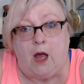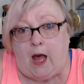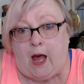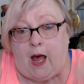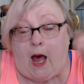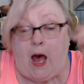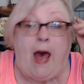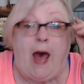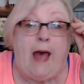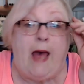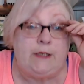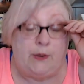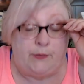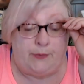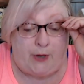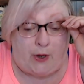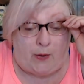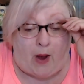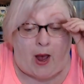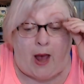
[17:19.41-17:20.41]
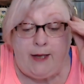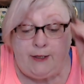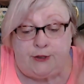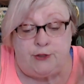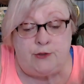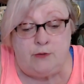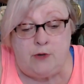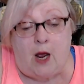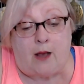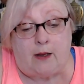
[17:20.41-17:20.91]
I don't know. I
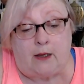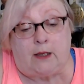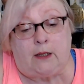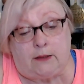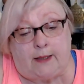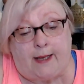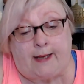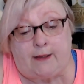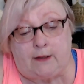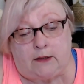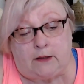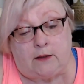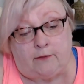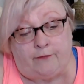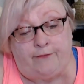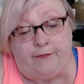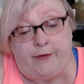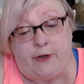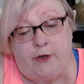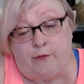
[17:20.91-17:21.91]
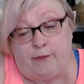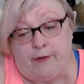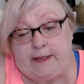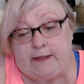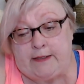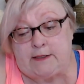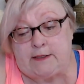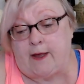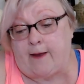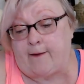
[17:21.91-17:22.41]
do not collect little
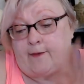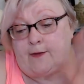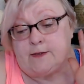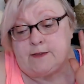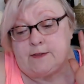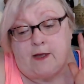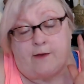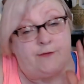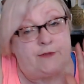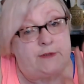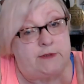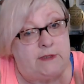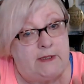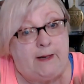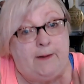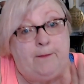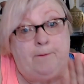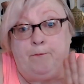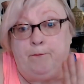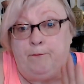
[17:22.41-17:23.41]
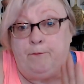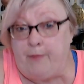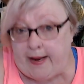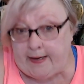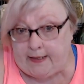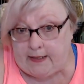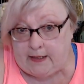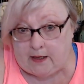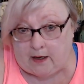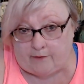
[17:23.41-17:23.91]
figurines like this. I've seen
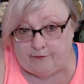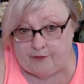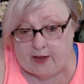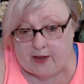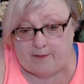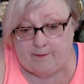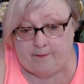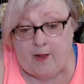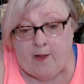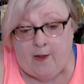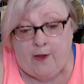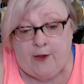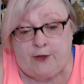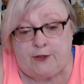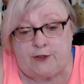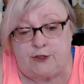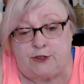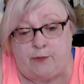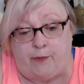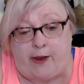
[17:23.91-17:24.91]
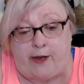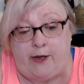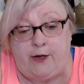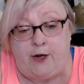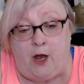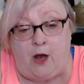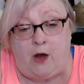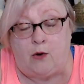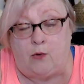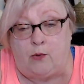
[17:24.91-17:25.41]
many of them, so I
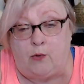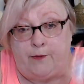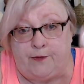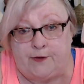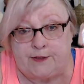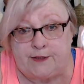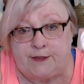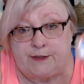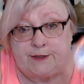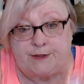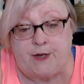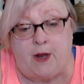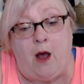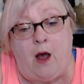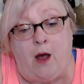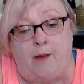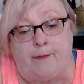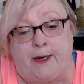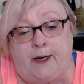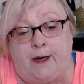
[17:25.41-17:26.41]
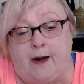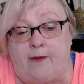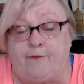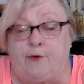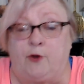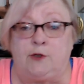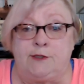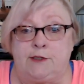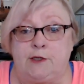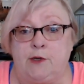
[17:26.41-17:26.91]
know this is common. And I've
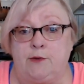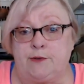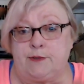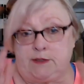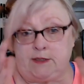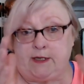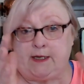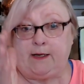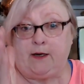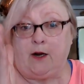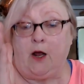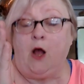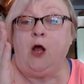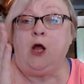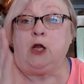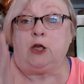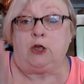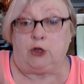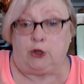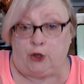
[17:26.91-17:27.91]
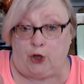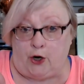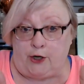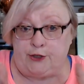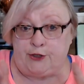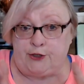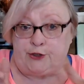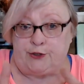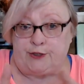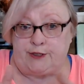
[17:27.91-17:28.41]
also seen
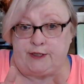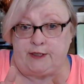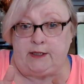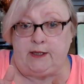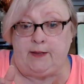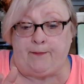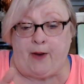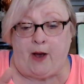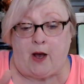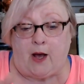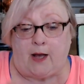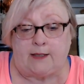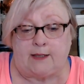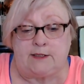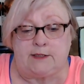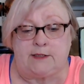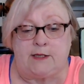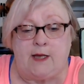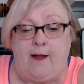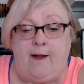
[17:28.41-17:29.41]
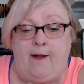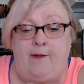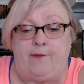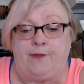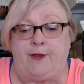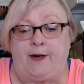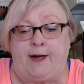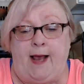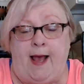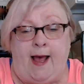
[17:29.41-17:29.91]
larger teapots
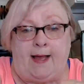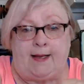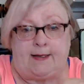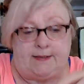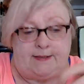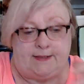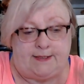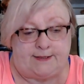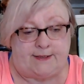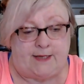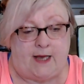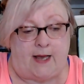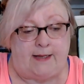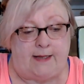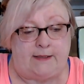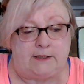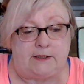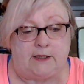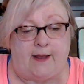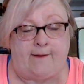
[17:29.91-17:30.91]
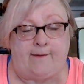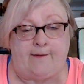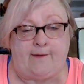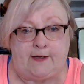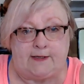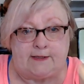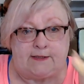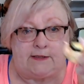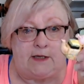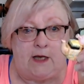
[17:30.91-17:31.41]
that have designs like
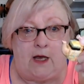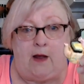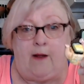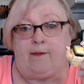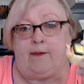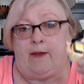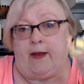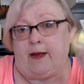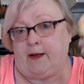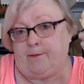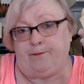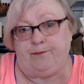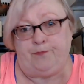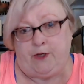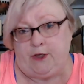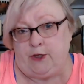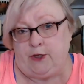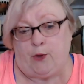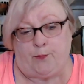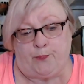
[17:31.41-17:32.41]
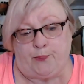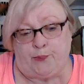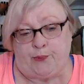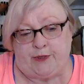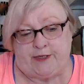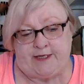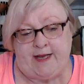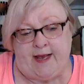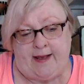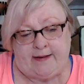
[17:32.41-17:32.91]
this, like, you know,
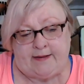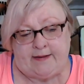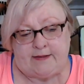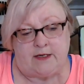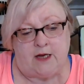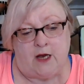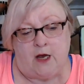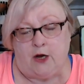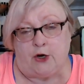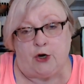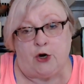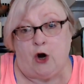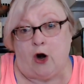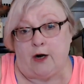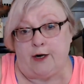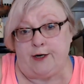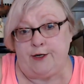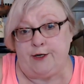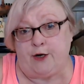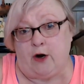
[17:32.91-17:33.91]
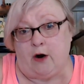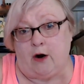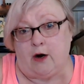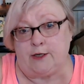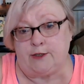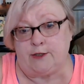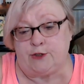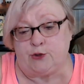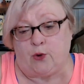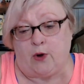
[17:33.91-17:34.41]
pretend garden
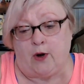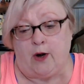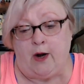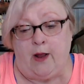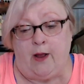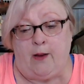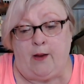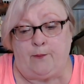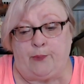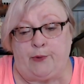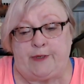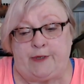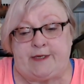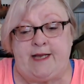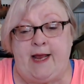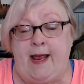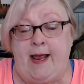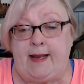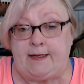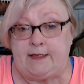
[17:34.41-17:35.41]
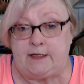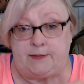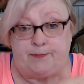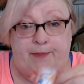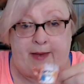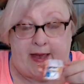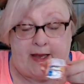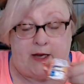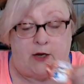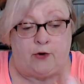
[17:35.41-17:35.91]
carts or pretend
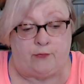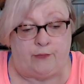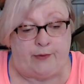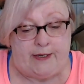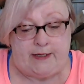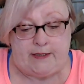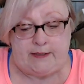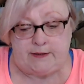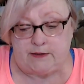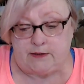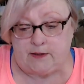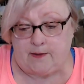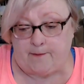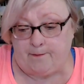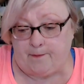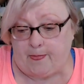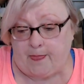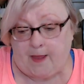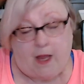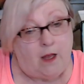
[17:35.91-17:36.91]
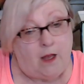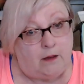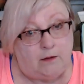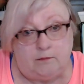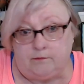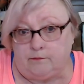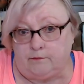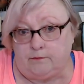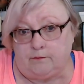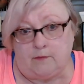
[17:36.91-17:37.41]
bakeries.
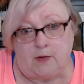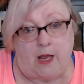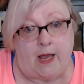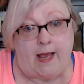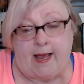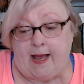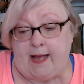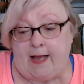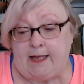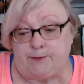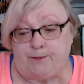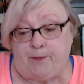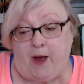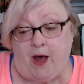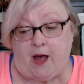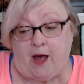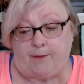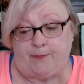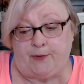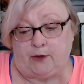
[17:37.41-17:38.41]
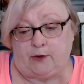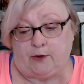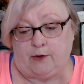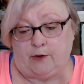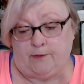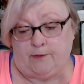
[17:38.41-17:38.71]
It's popular.